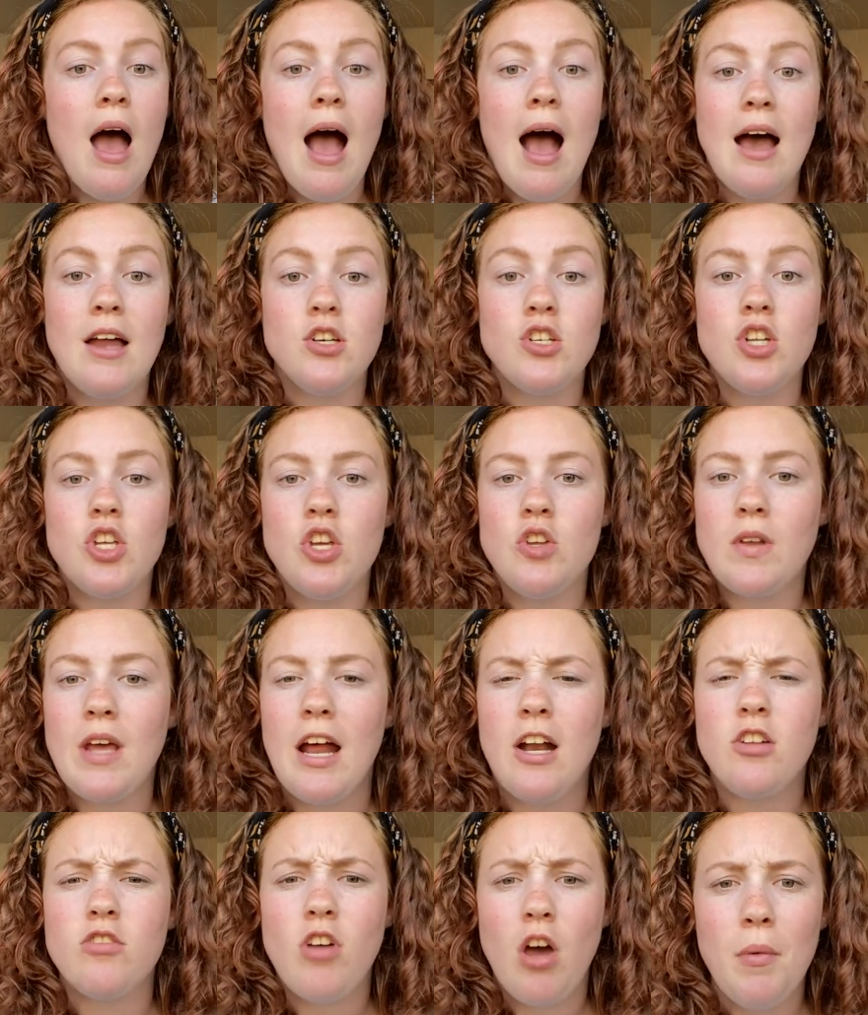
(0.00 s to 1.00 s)
and you
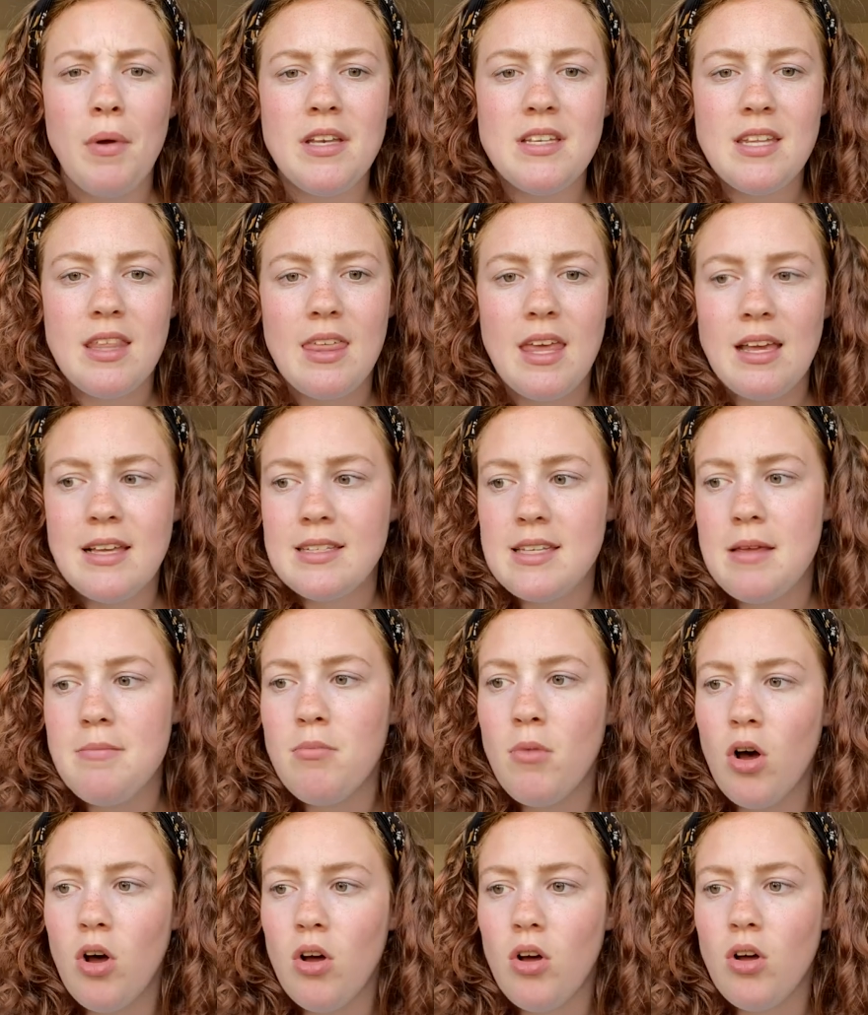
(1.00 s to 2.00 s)
kind of go into things in
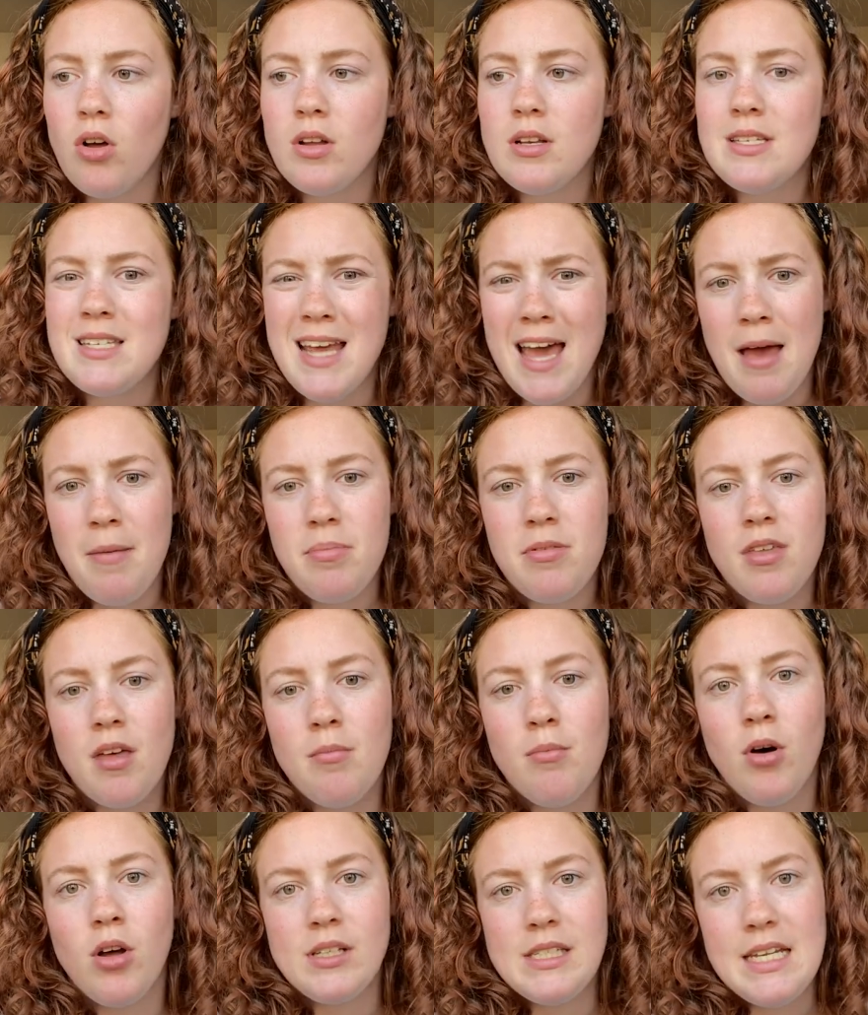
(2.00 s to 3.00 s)
more depth
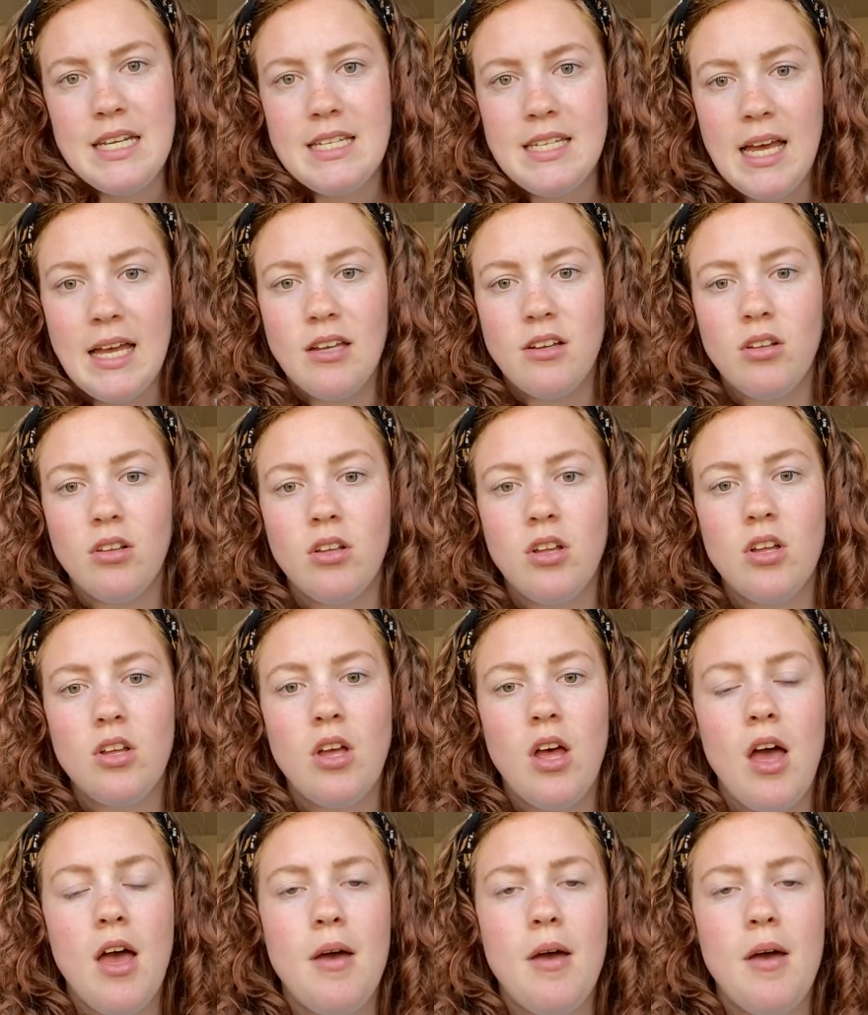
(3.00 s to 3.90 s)
and more detail.